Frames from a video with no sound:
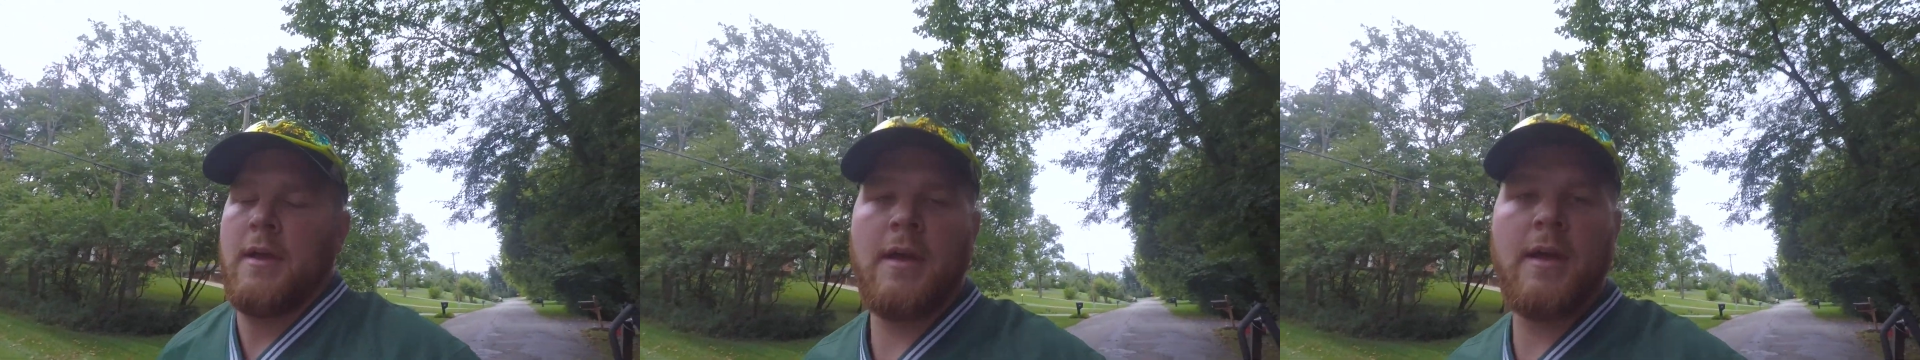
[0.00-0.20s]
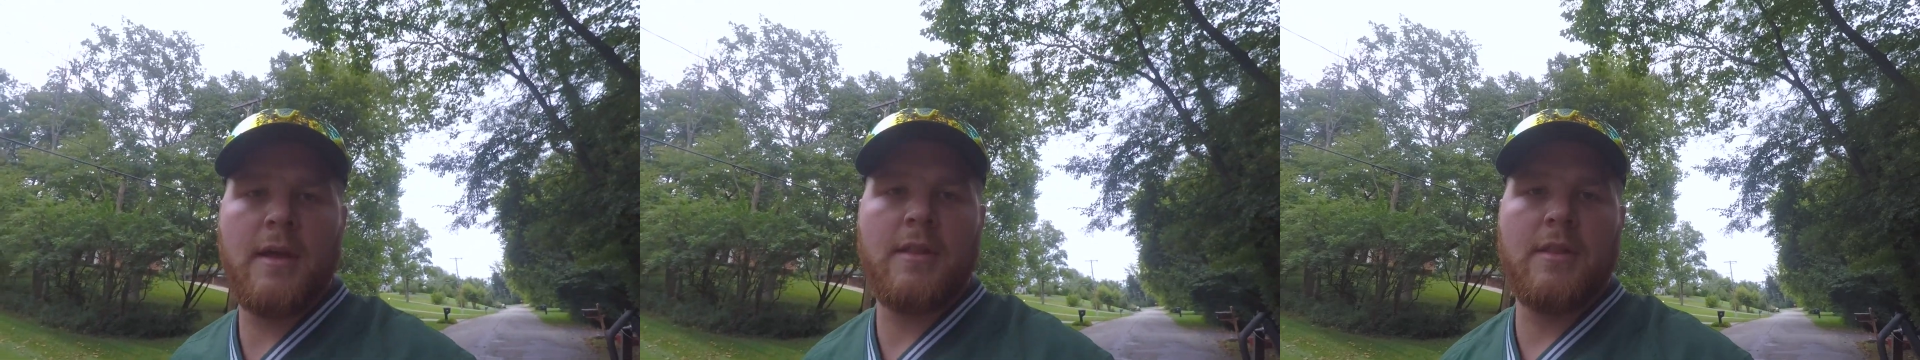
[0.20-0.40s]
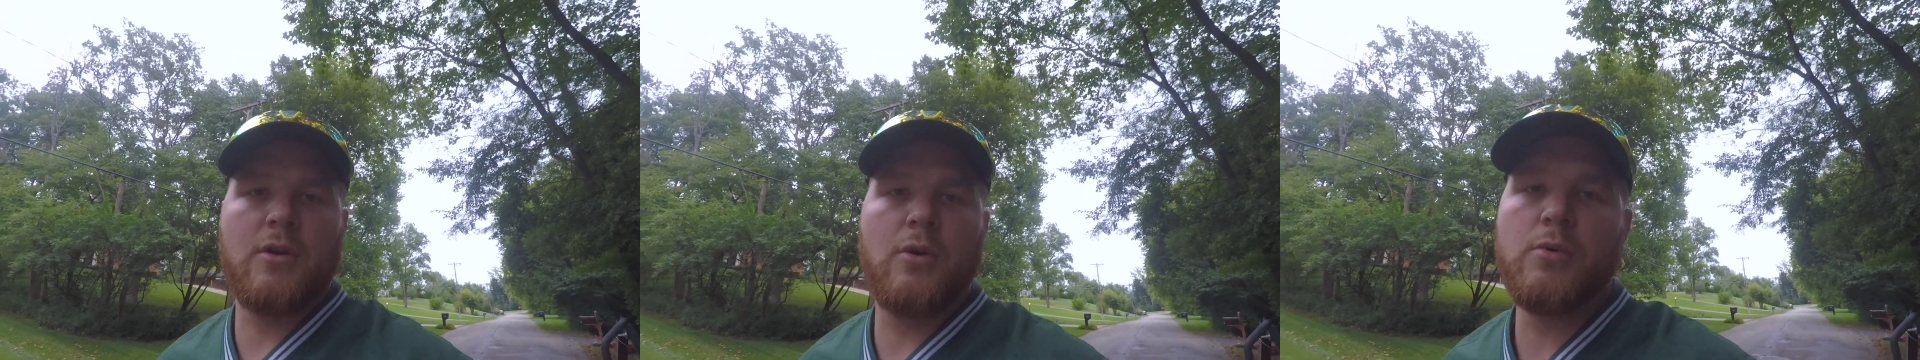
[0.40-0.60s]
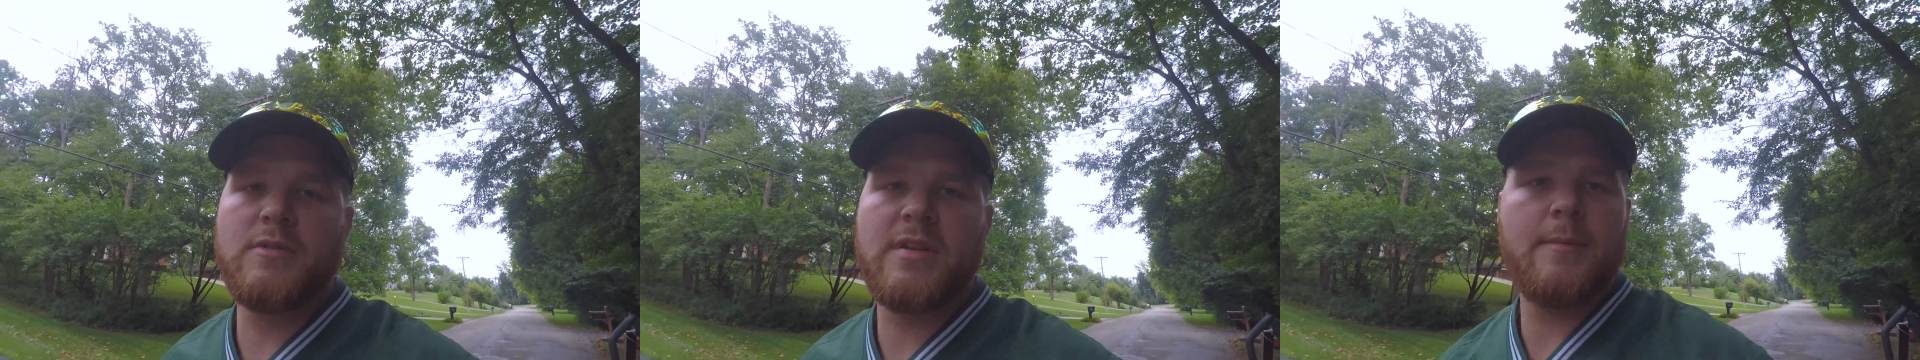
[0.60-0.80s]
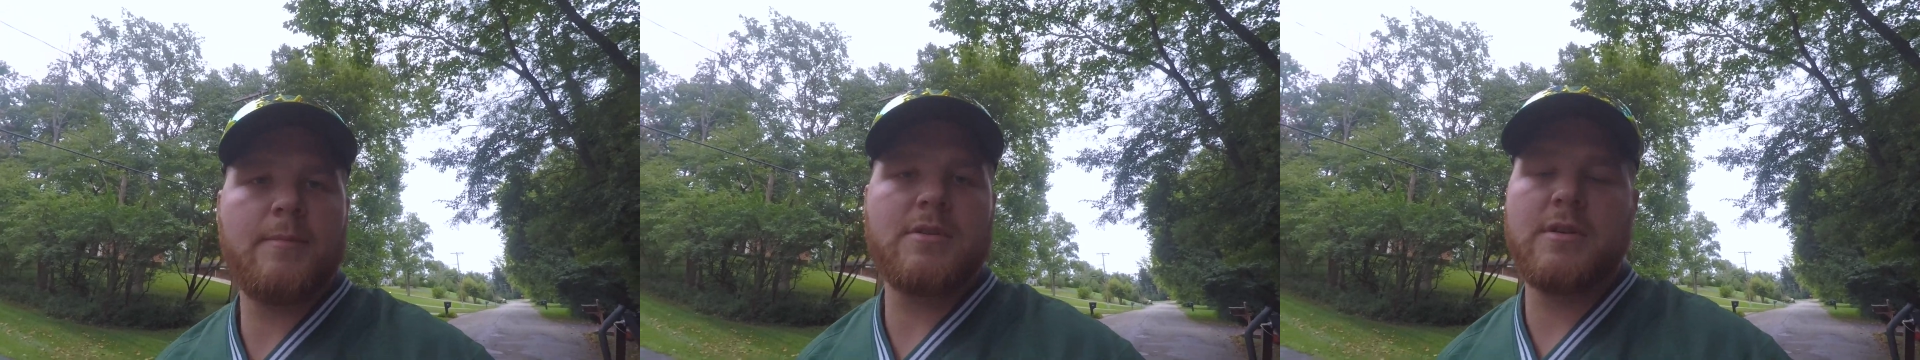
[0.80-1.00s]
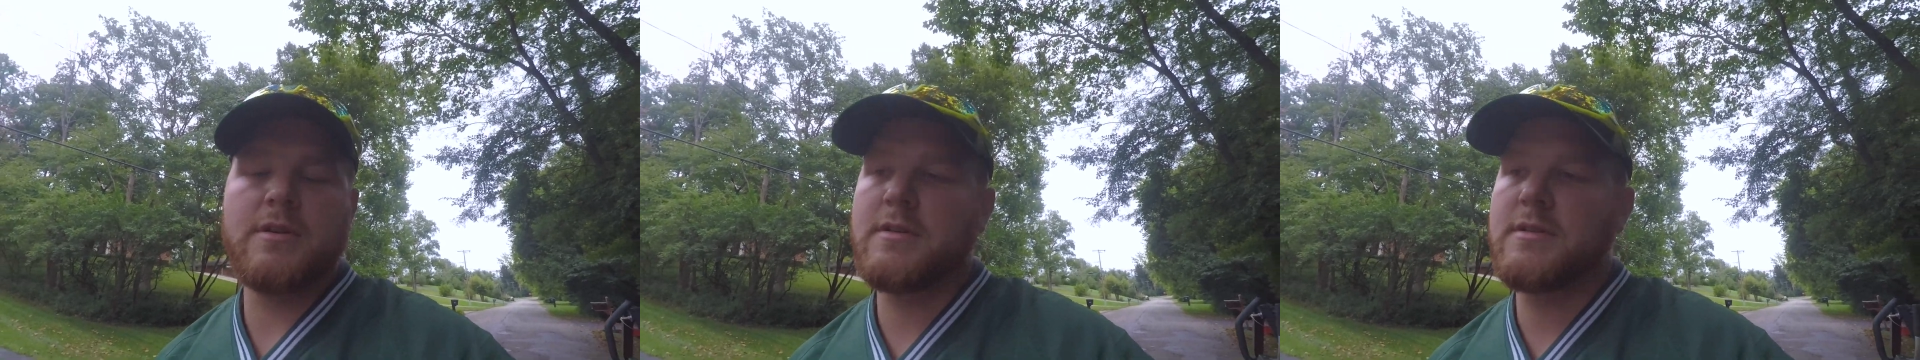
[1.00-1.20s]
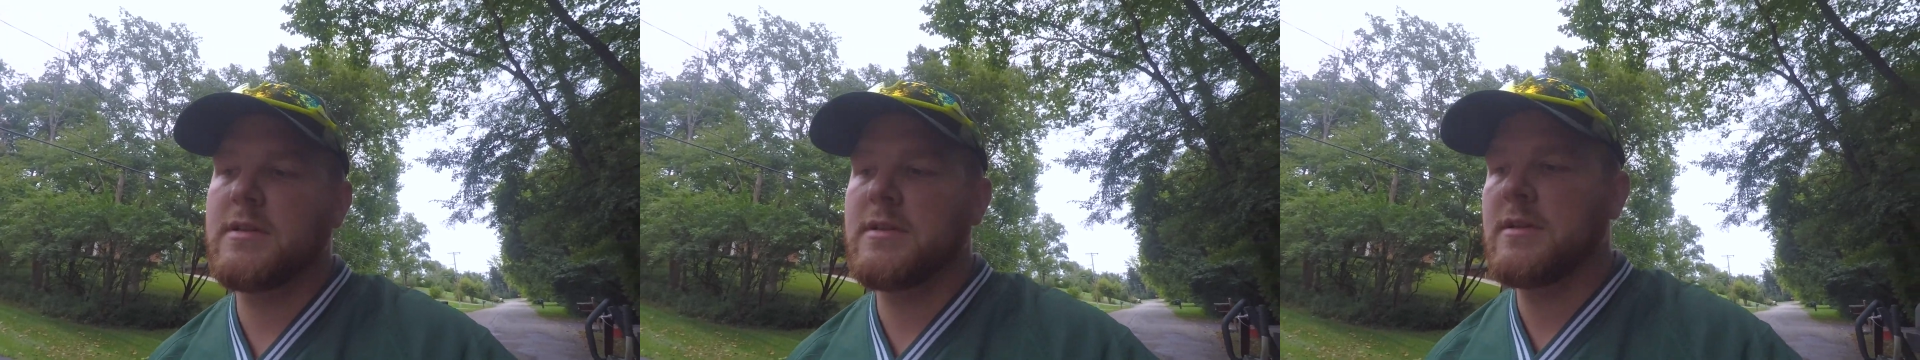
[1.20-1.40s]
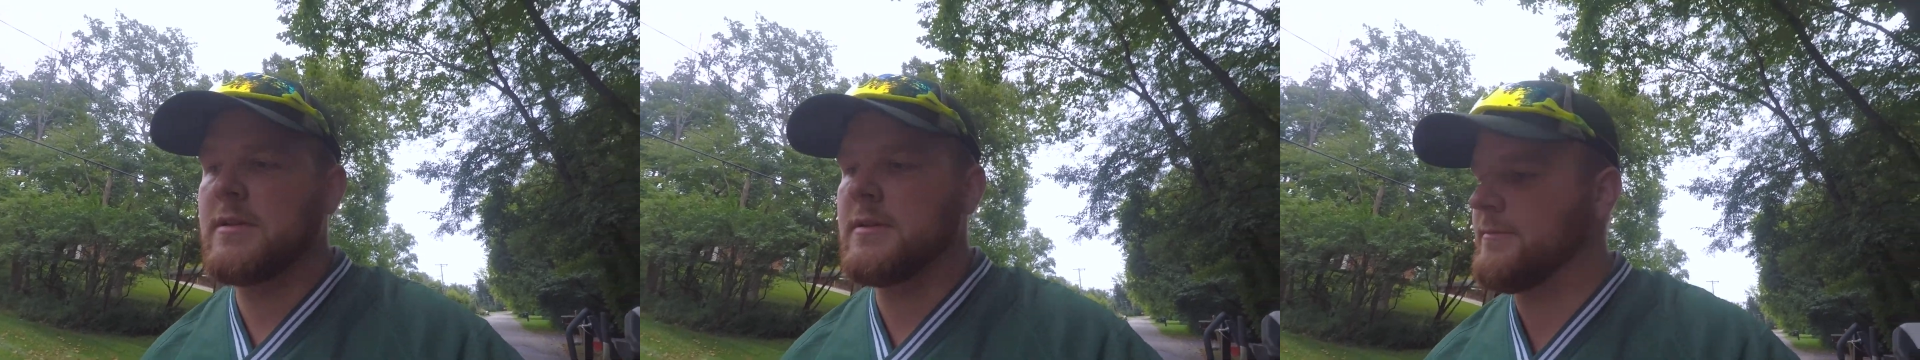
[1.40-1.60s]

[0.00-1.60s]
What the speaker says: and the cool temperatures,